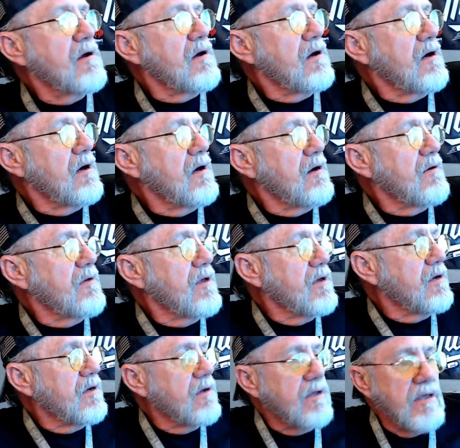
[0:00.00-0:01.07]

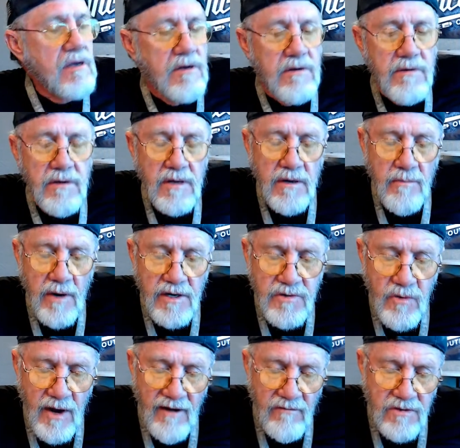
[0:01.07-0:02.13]
in my
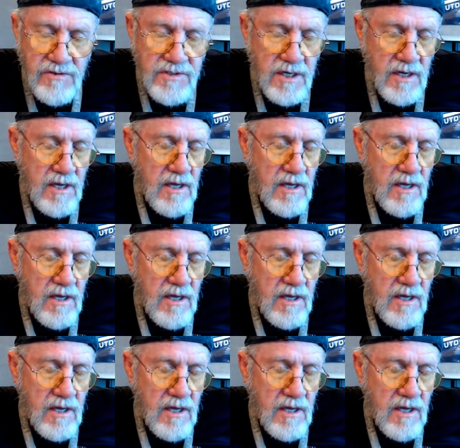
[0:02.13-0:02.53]
travels.